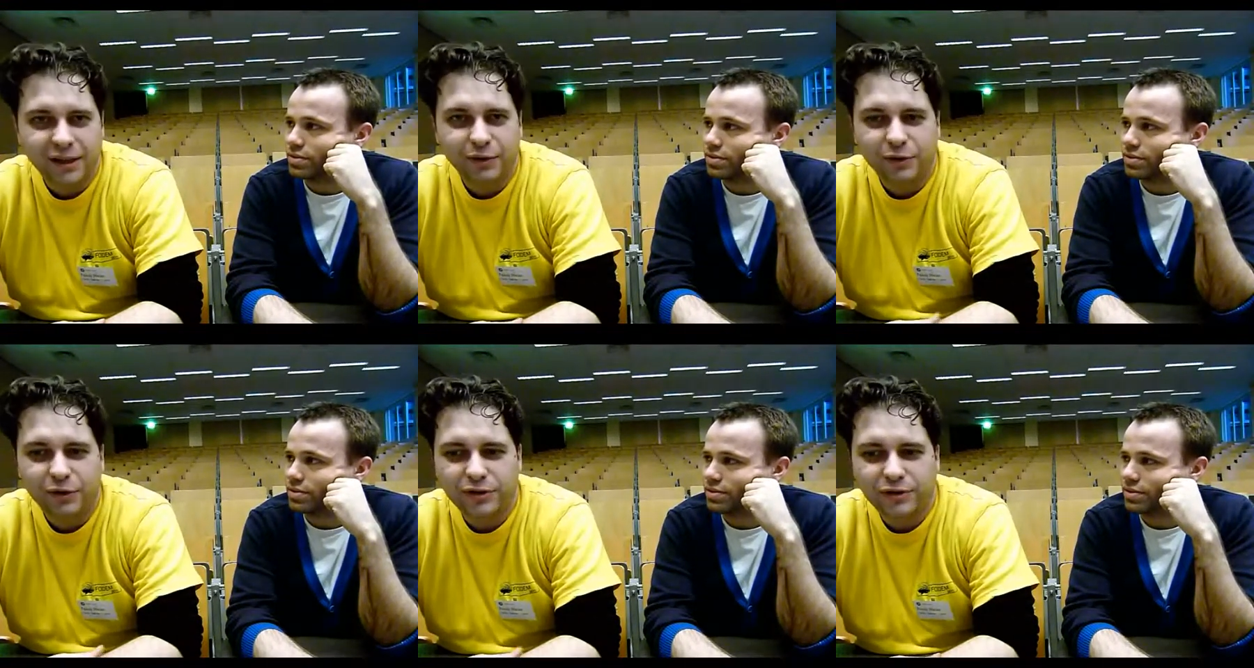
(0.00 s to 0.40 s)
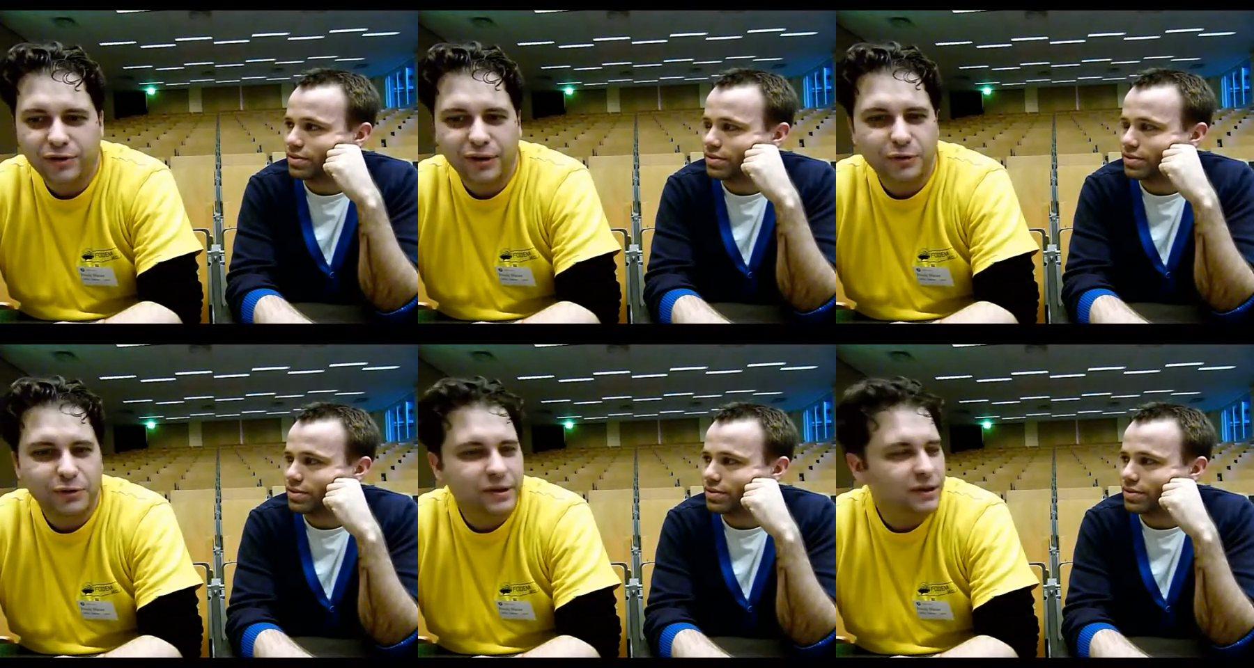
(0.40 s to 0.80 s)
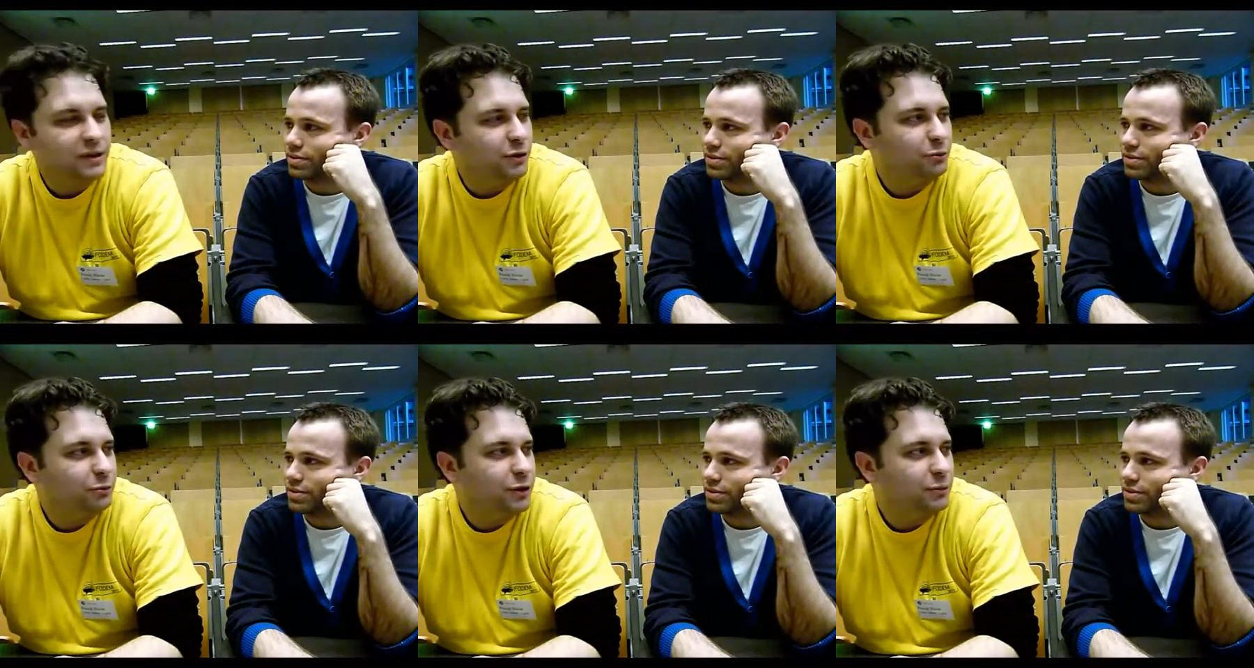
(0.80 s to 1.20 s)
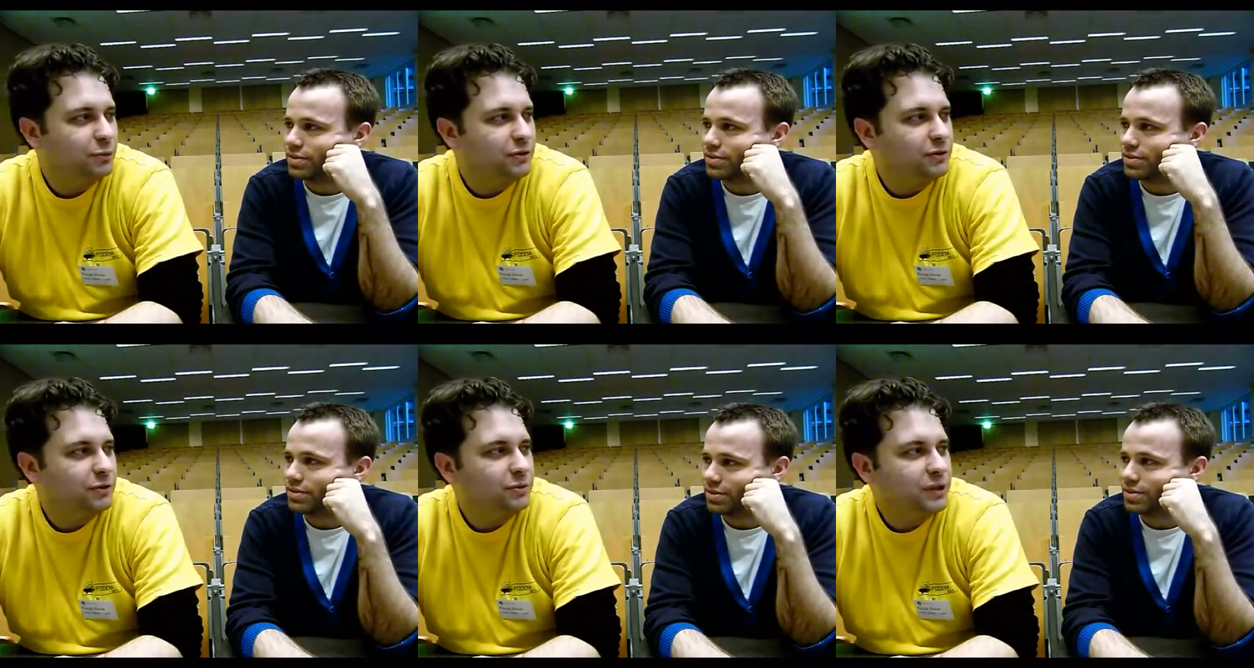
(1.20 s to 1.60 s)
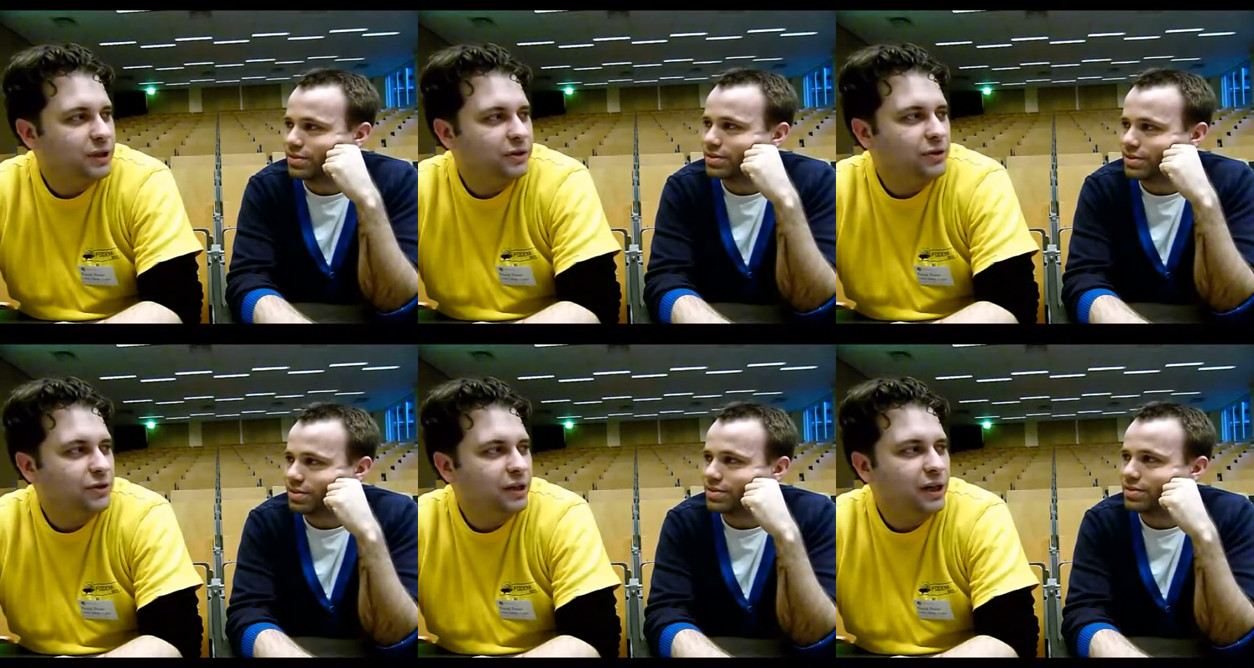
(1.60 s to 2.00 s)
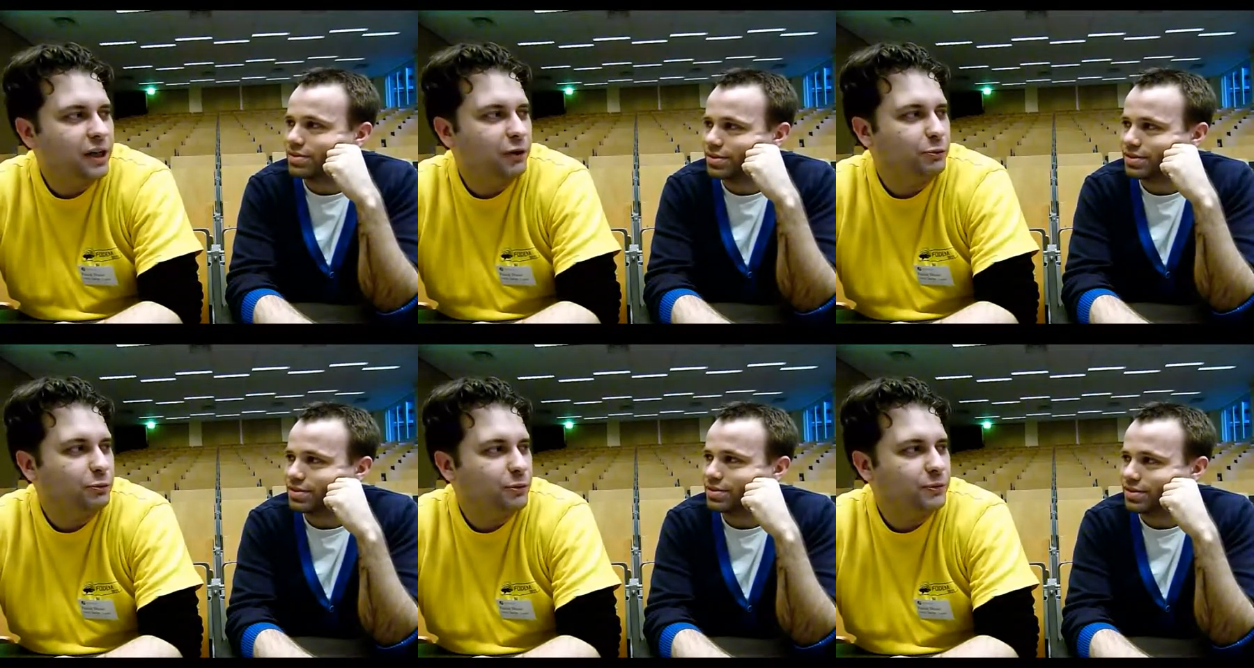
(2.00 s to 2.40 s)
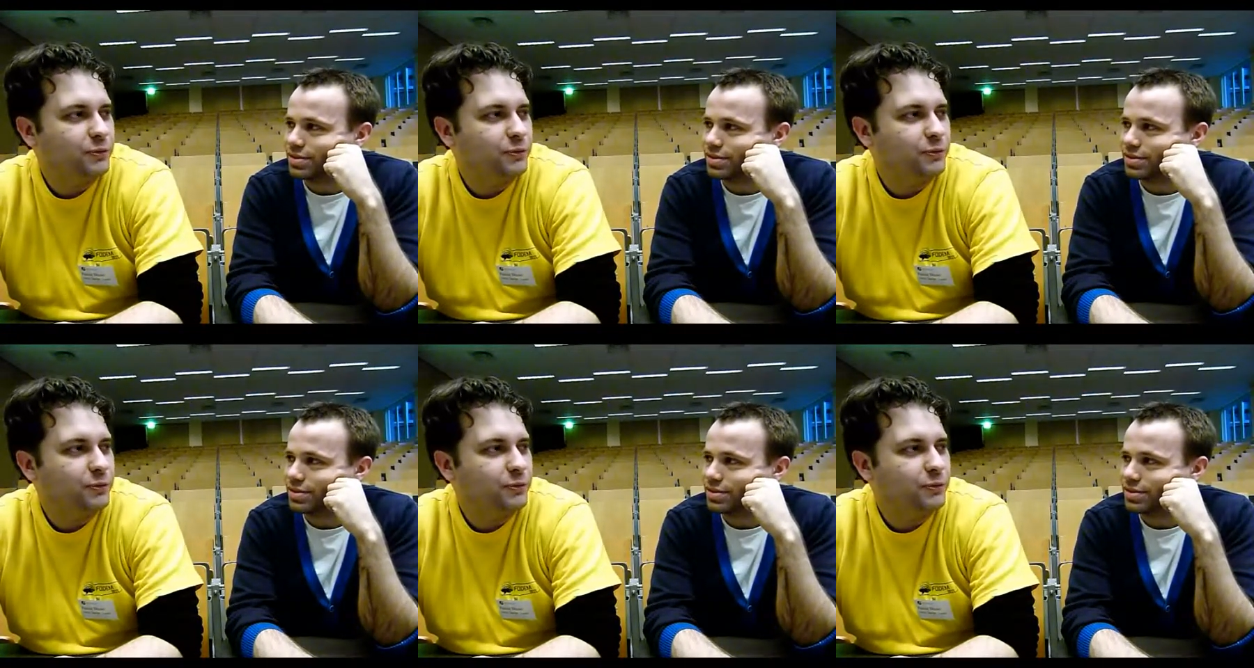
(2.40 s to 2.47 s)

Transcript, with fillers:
Speaker 1: we're also interested in people who would actually help